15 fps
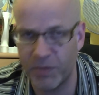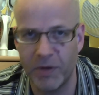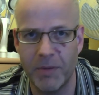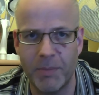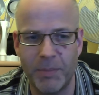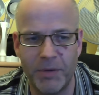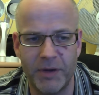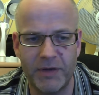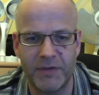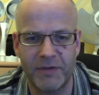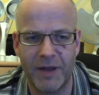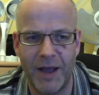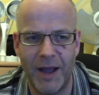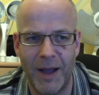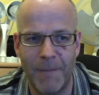
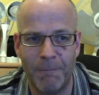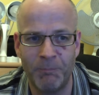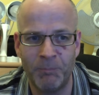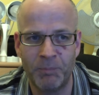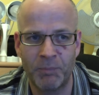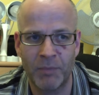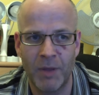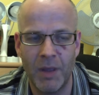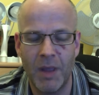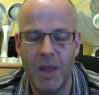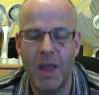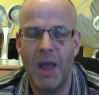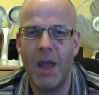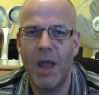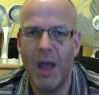but
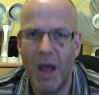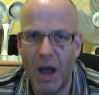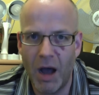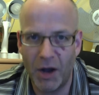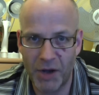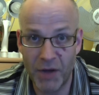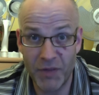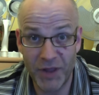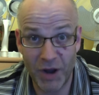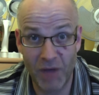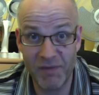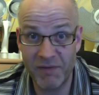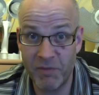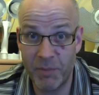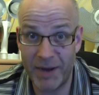I don't think
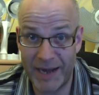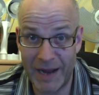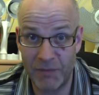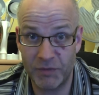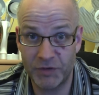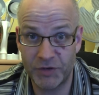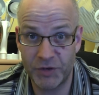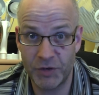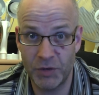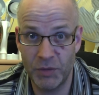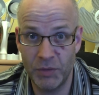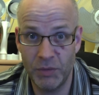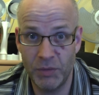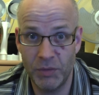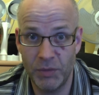I've ever been able
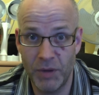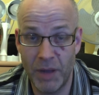to